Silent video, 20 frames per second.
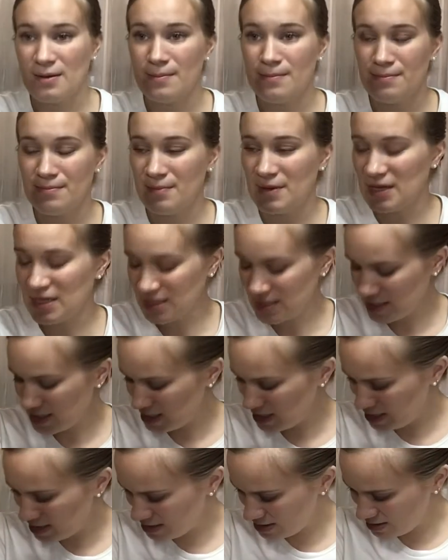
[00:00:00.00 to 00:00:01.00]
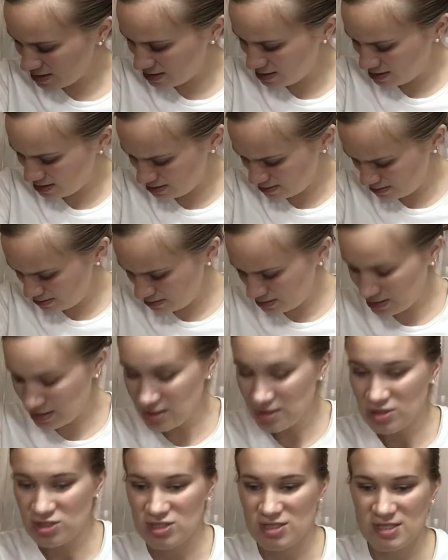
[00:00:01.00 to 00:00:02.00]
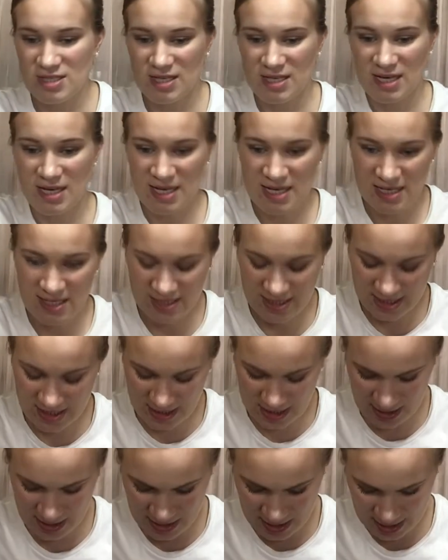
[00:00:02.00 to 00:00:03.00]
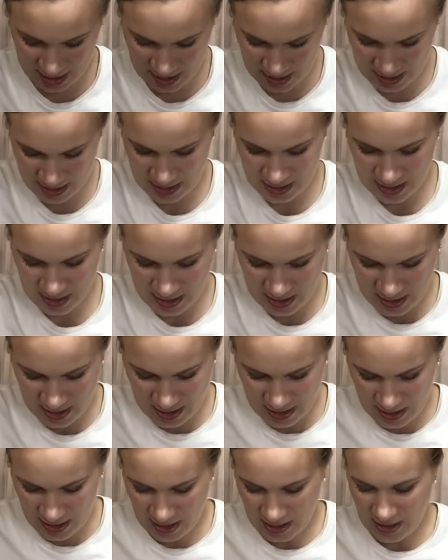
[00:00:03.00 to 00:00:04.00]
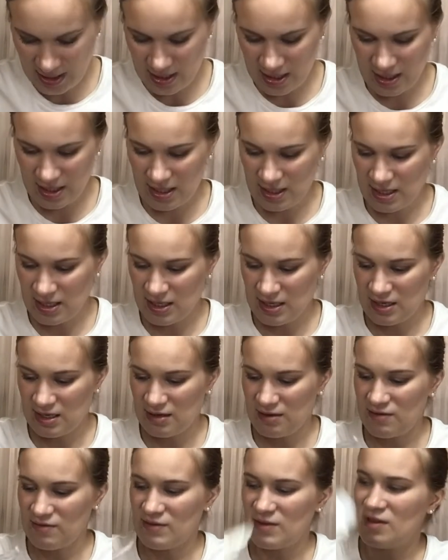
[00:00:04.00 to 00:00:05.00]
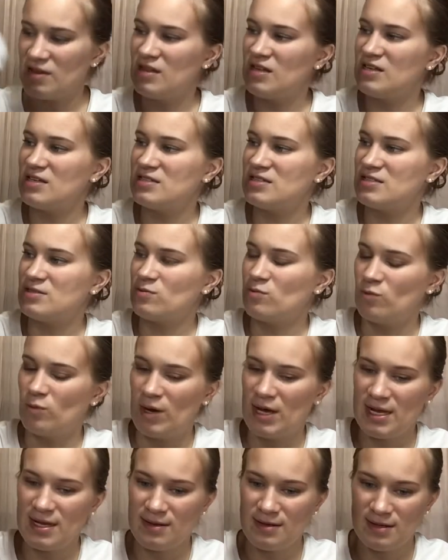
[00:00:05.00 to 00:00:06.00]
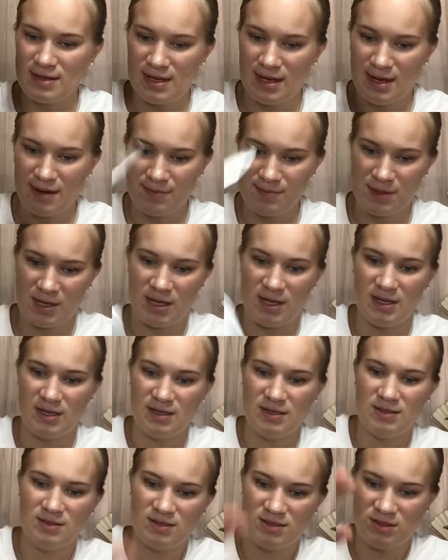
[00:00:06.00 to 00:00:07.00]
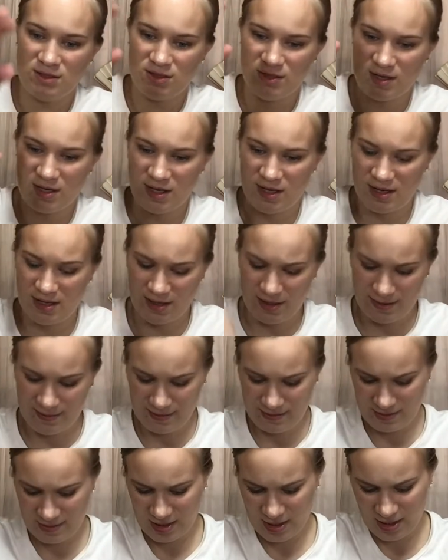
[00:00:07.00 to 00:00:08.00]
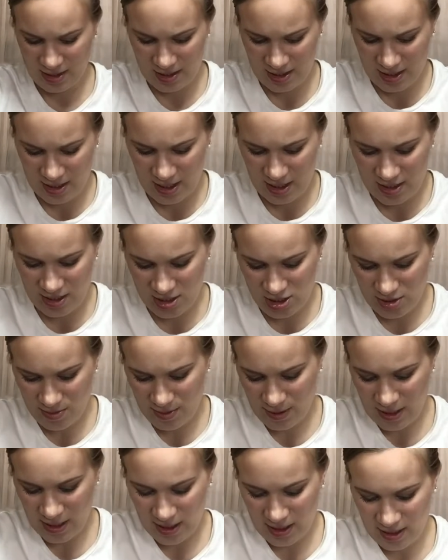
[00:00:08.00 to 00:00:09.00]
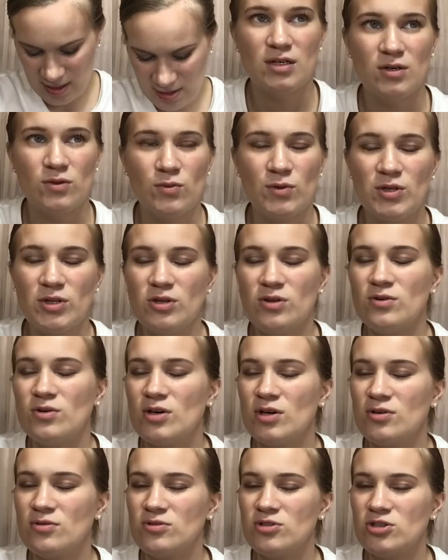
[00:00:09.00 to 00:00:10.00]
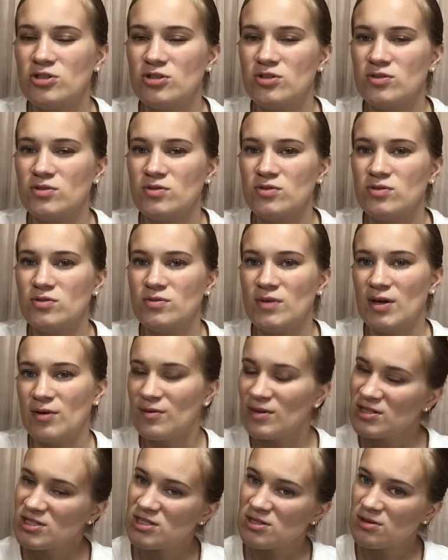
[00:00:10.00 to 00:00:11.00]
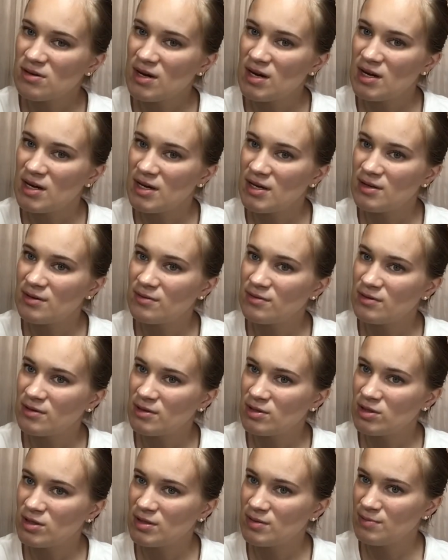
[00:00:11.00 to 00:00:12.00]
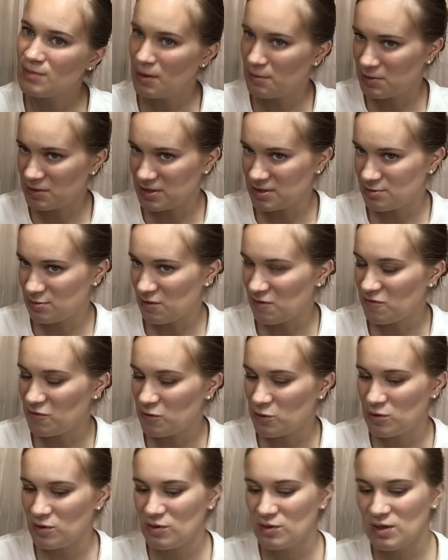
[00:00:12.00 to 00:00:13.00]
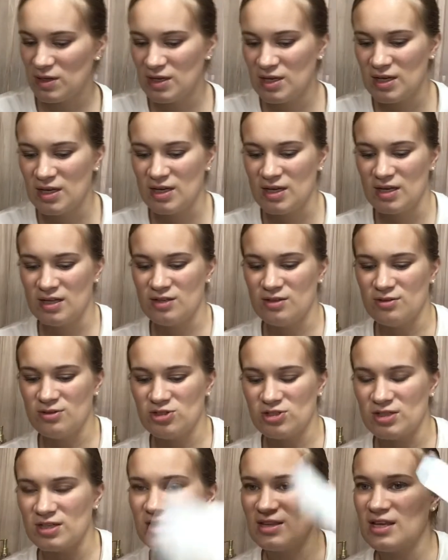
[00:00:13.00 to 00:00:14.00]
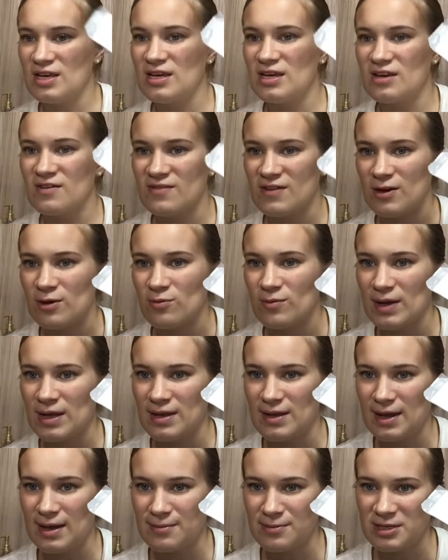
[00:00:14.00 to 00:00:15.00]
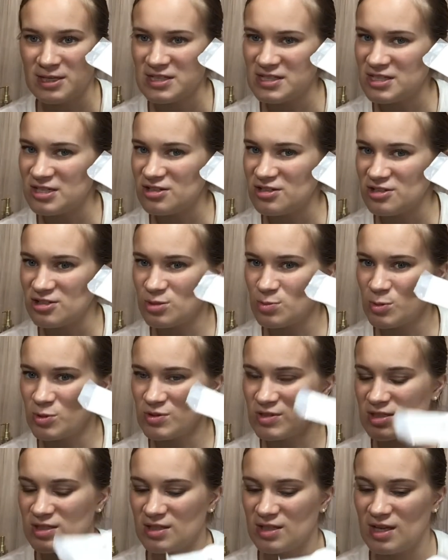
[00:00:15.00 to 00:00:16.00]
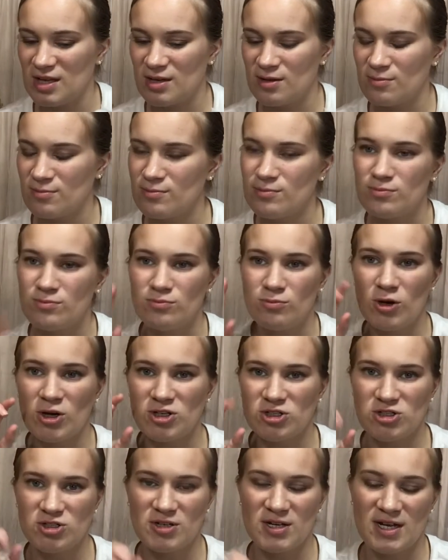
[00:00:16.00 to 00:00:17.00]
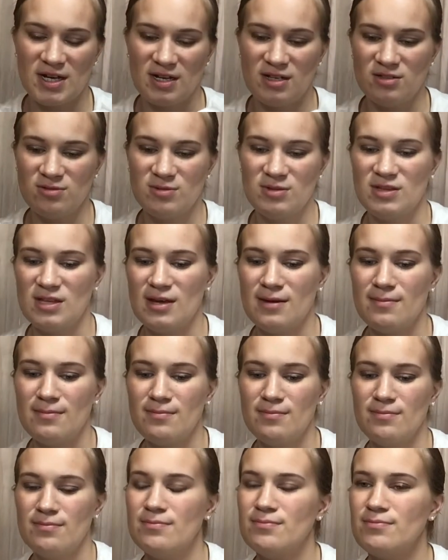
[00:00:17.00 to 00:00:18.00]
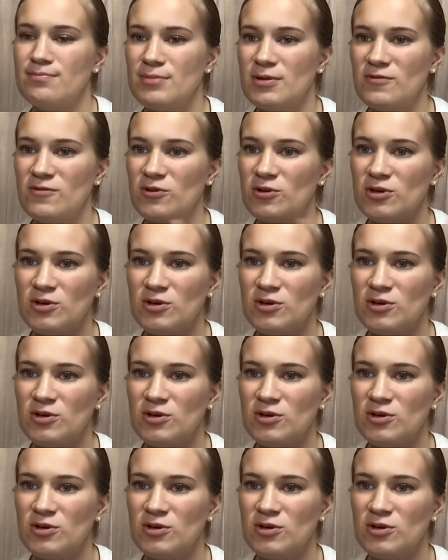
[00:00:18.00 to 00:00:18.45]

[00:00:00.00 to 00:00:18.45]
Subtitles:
band-aids, just in case. I have this wet napkin. In Japan, when you go to a restaurant or a place with food, usually they give out wet napkins and you're supposed to like wash your hands with them before you